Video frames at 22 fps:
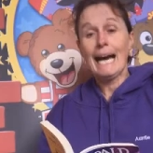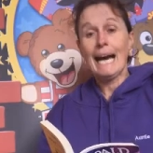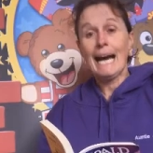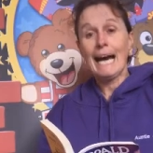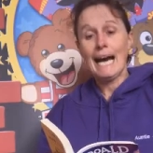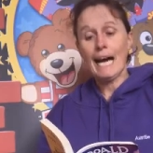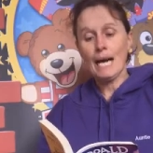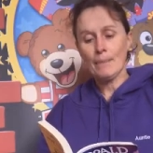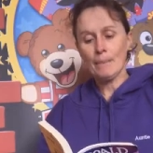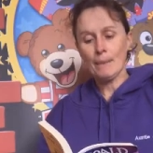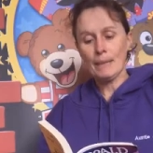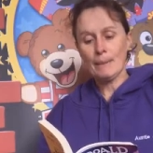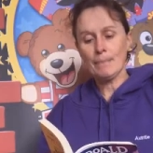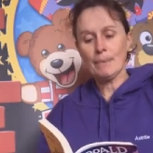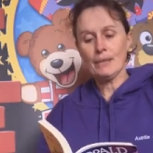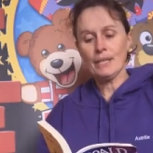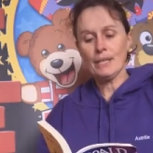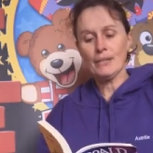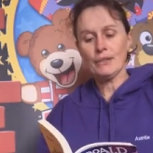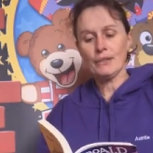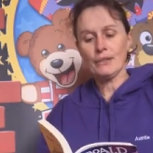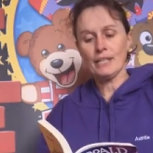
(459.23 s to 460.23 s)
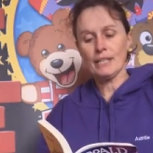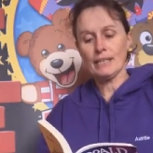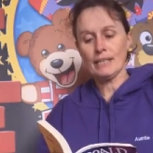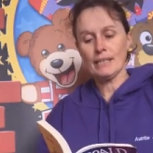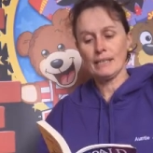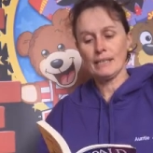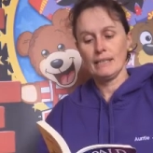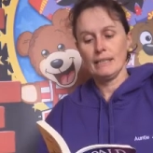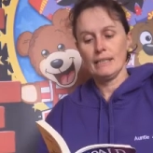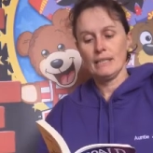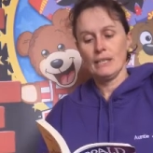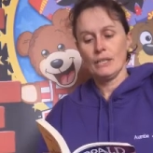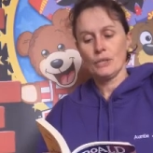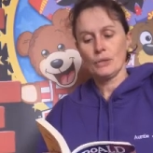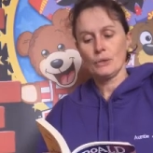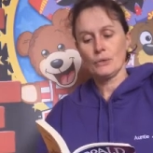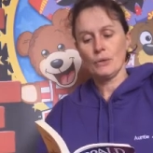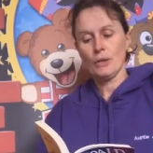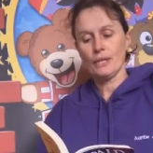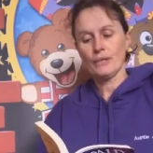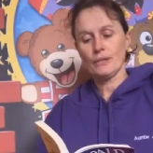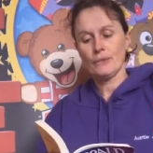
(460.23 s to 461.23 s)
"Happy birthday,"
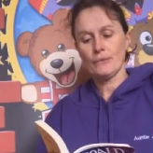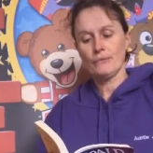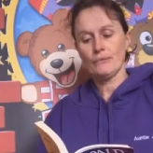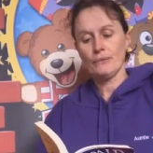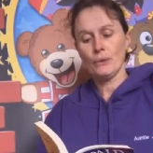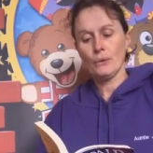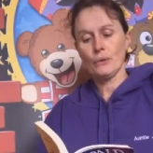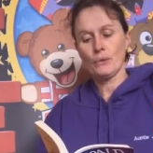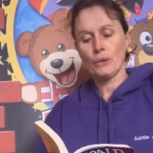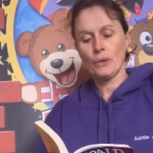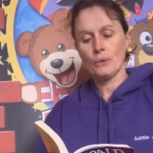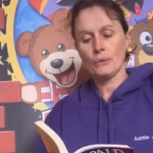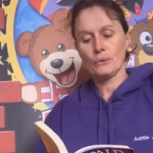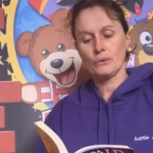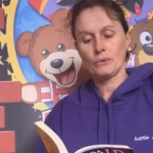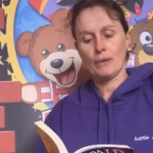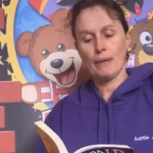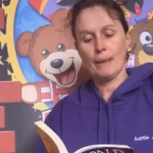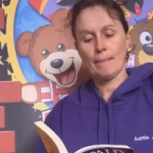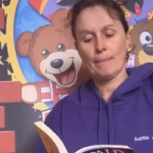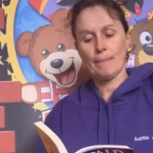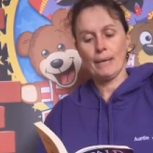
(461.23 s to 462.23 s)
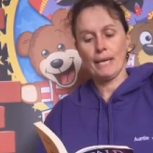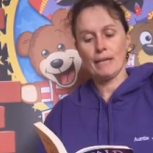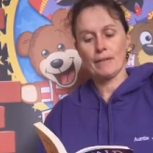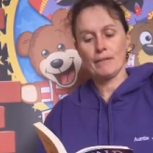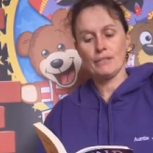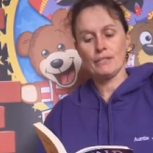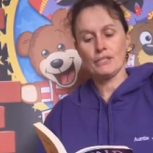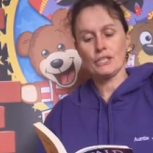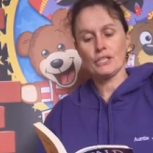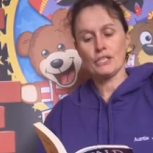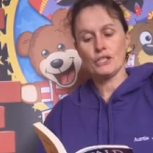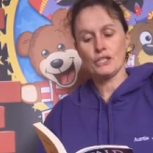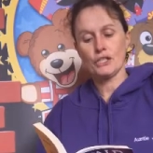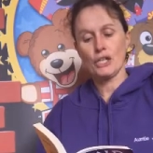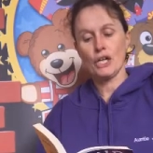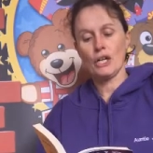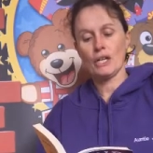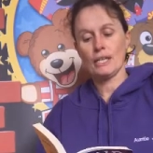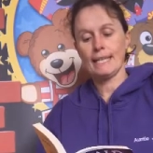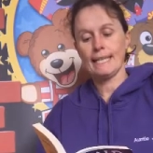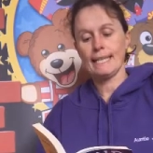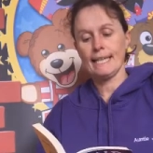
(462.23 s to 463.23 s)
cried the four old grandparents as
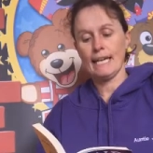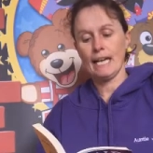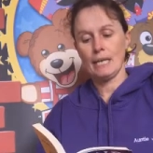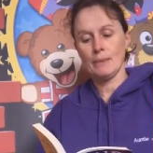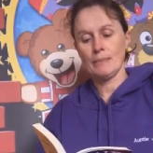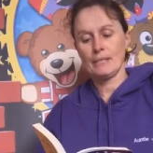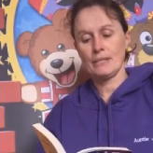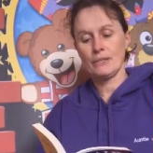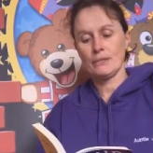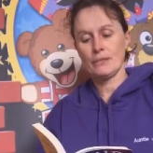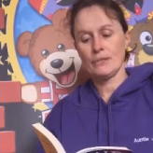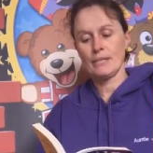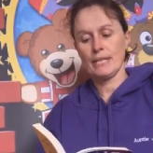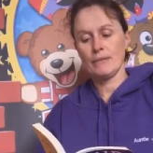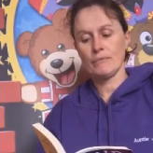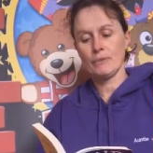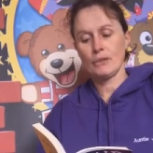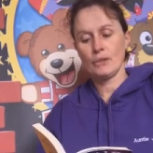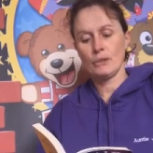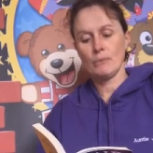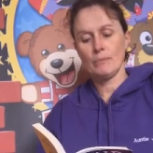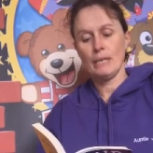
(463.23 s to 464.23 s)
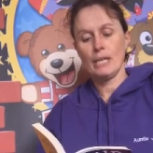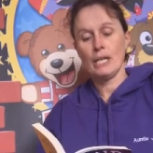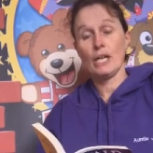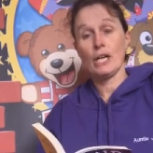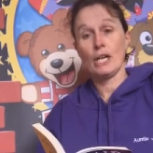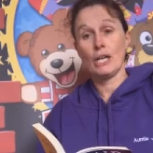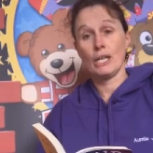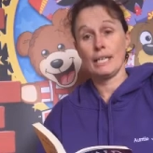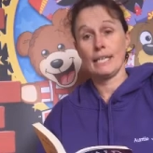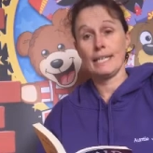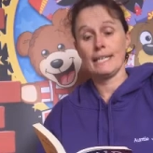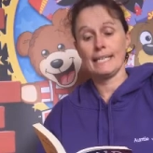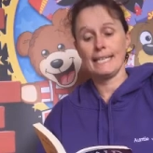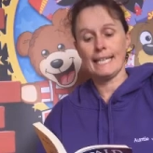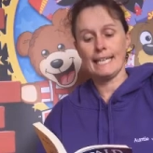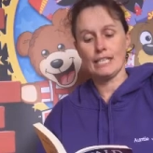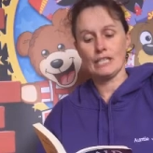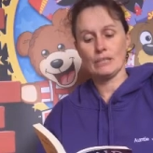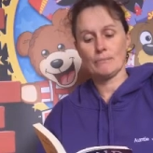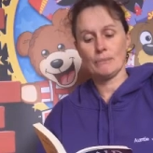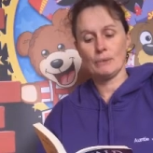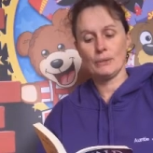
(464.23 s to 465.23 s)
Charlie came into their room early the
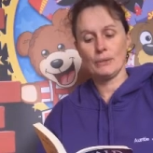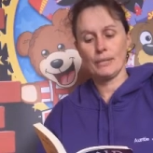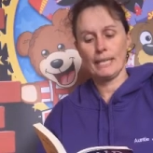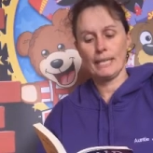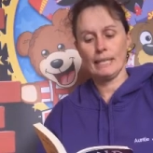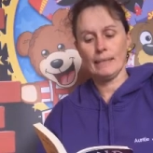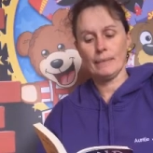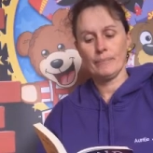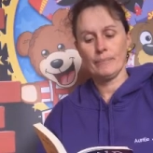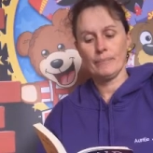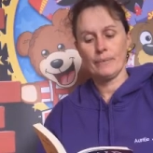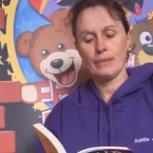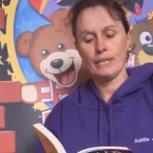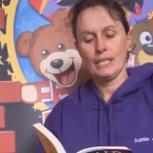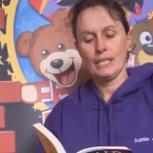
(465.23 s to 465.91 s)
next morning.